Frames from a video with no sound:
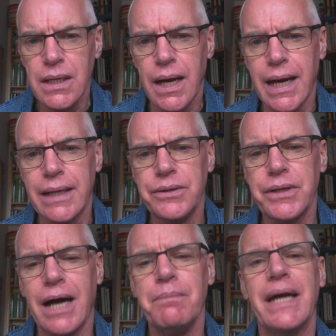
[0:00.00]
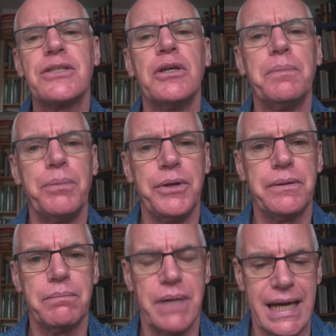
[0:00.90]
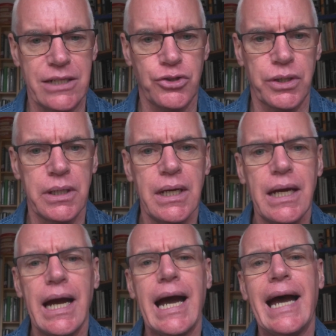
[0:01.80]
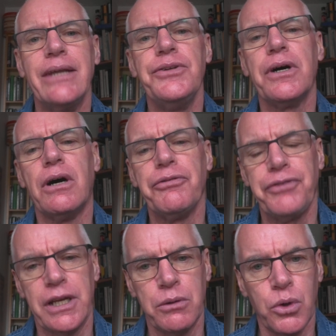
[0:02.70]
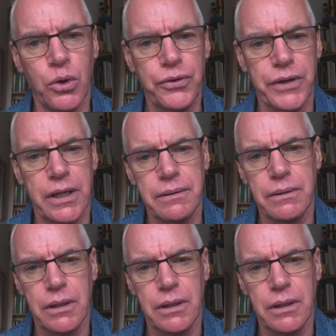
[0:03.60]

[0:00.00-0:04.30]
And I met up with Mahendra and our fellow author,